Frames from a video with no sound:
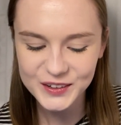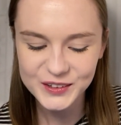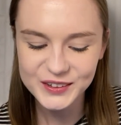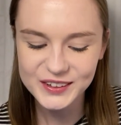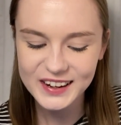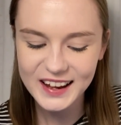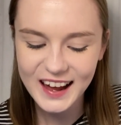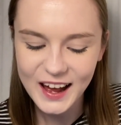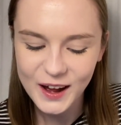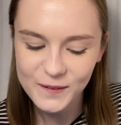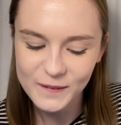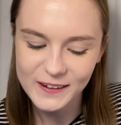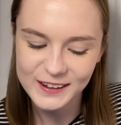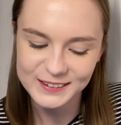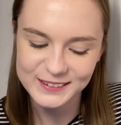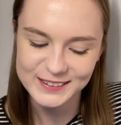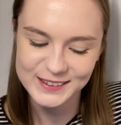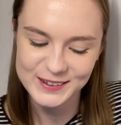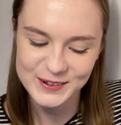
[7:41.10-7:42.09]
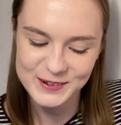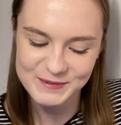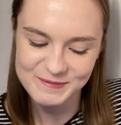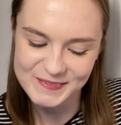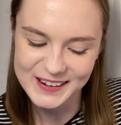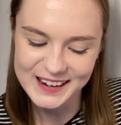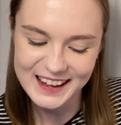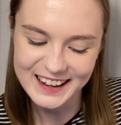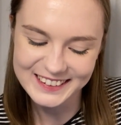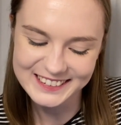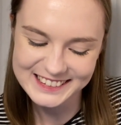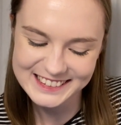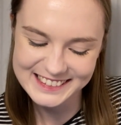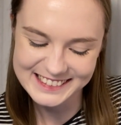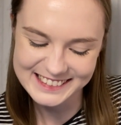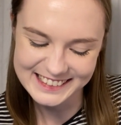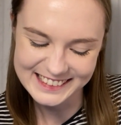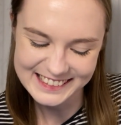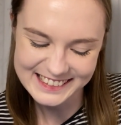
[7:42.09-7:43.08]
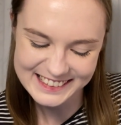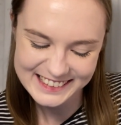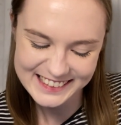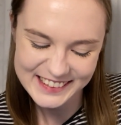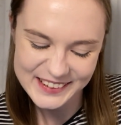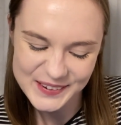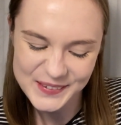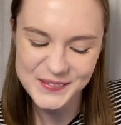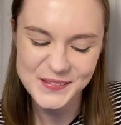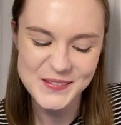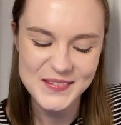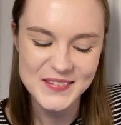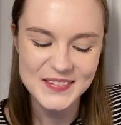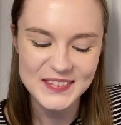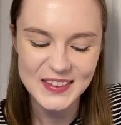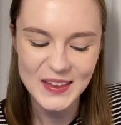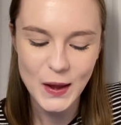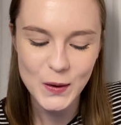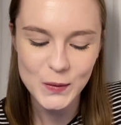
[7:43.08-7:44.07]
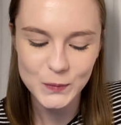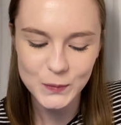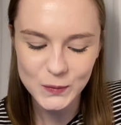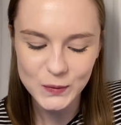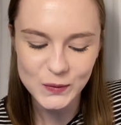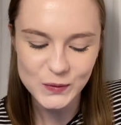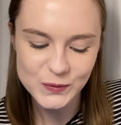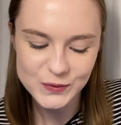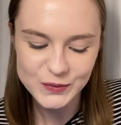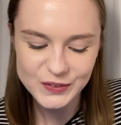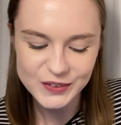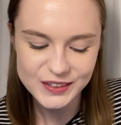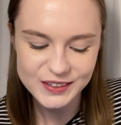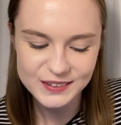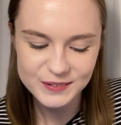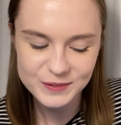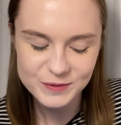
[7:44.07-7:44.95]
I don't know how else you'd pronounce it. Roof.